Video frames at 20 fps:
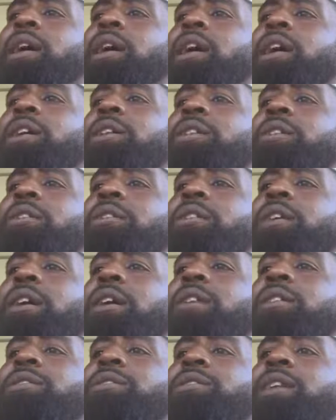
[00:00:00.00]

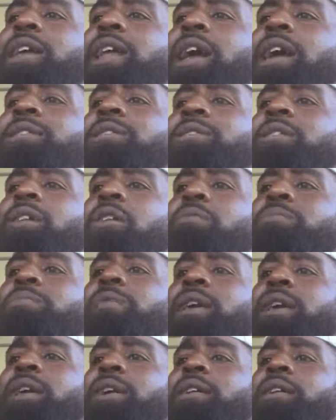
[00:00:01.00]
underdogs that I just hope
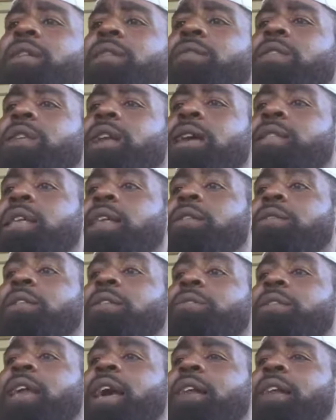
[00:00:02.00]
they cover. Like they don't
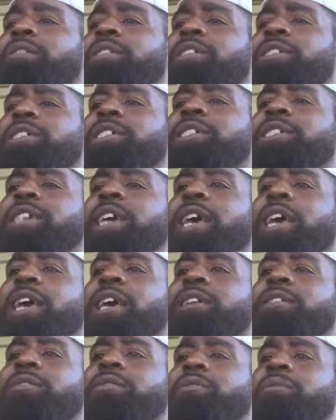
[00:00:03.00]
even have a
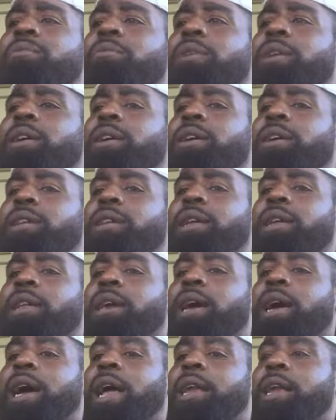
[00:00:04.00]
chance to win.
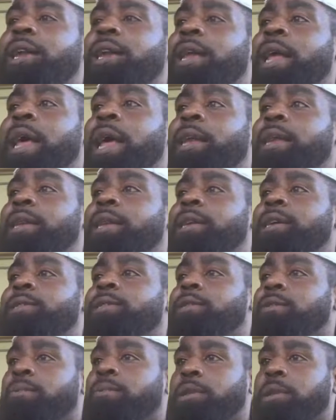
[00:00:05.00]
That
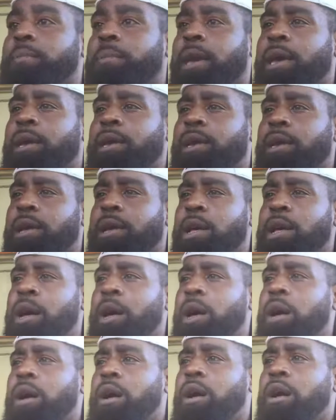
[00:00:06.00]
doesn't really make
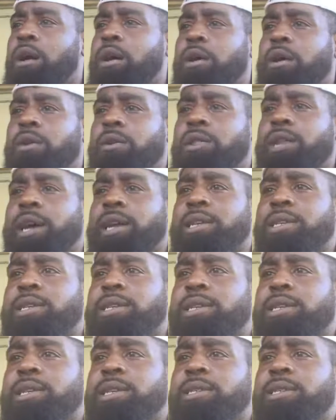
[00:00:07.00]
a whole lot of
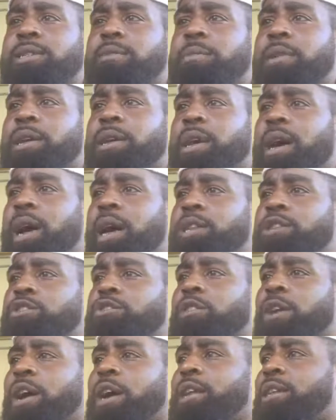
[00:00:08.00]
sense to me. I
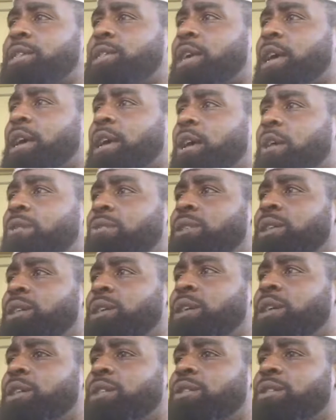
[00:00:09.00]
try to take only
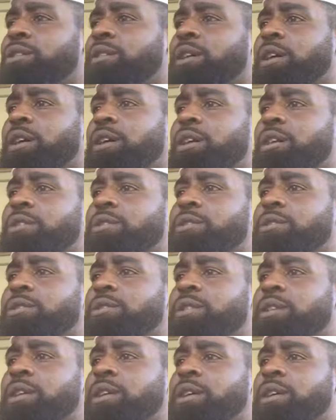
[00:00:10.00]
underdogs
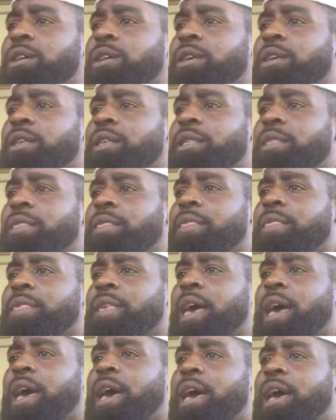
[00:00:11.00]

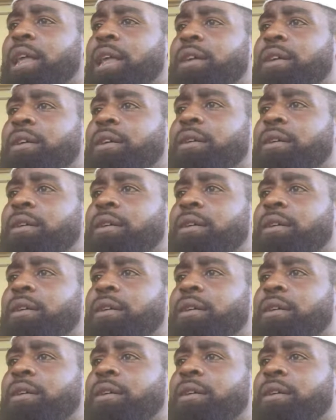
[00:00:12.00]
that